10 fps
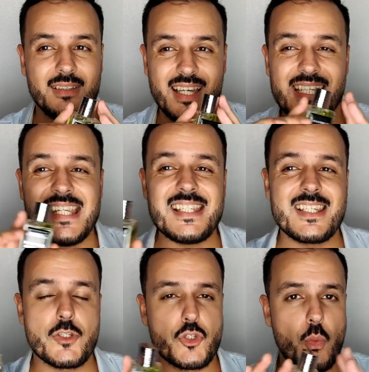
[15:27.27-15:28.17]
the
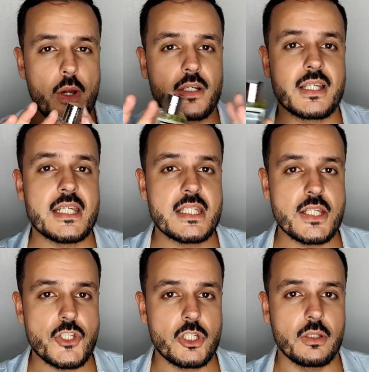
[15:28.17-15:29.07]
easiest to wear, the
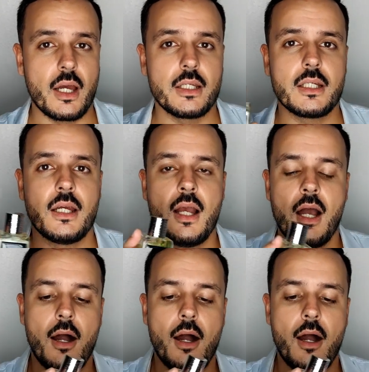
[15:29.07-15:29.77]
easiest to like.